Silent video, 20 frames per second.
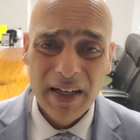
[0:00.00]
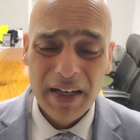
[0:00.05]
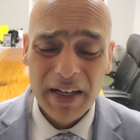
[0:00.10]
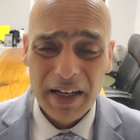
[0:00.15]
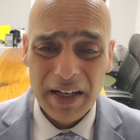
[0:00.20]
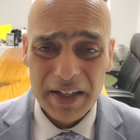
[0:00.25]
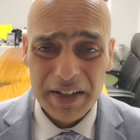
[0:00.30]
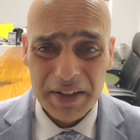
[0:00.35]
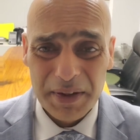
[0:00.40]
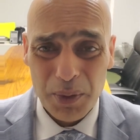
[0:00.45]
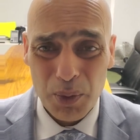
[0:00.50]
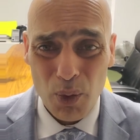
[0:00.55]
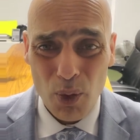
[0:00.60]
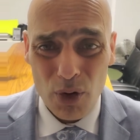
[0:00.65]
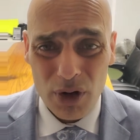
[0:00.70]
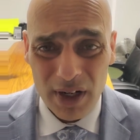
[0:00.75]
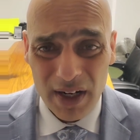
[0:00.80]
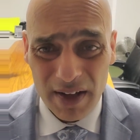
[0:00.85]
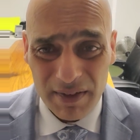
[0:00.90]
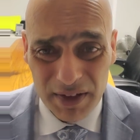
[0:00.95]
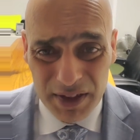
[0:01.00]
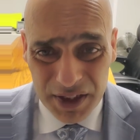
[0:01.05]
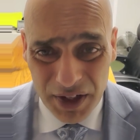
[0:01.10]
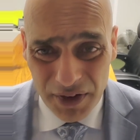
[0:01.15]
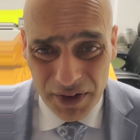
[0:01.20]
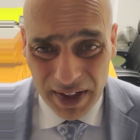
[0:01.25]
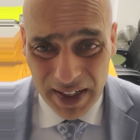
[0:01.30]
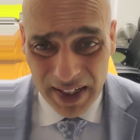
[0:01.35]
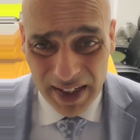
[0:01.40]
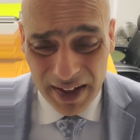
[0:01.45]
Uh, the water levels are
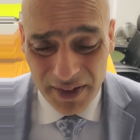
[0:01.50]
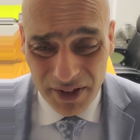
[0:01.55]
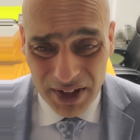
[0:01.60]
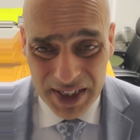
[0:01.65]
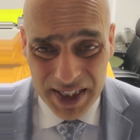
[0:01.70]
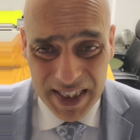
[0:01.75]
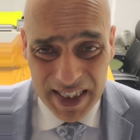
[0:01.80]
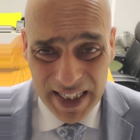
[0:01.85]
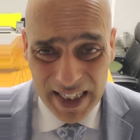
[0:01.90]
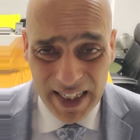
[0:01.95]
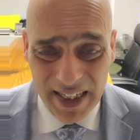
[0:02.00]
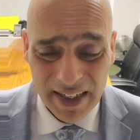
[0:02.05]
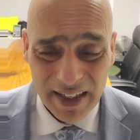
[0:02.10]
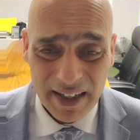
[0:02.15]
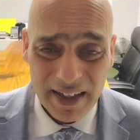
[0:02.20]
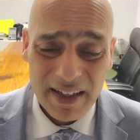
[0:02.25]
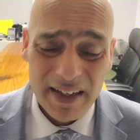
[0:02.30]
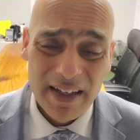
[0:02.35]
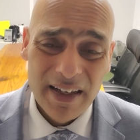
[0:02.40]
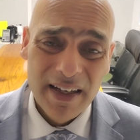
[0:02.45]
re receding